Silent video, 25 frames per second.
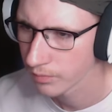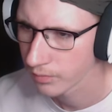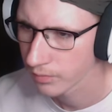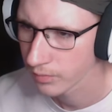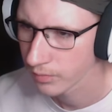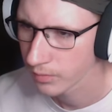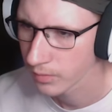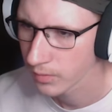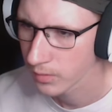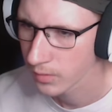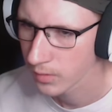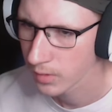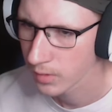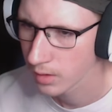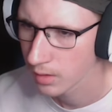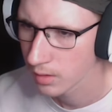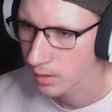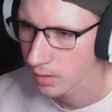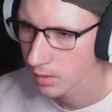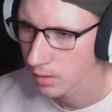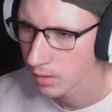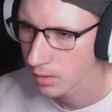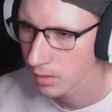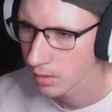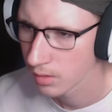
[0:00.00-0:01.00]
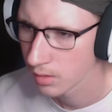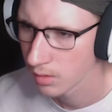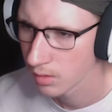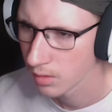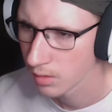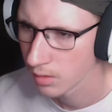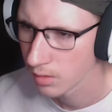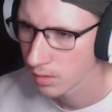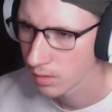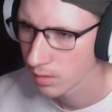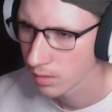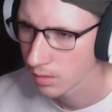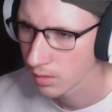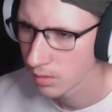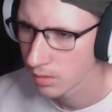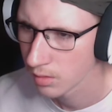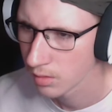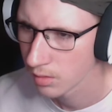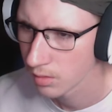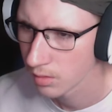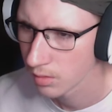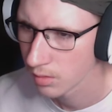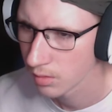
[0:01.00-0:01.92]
[no speech]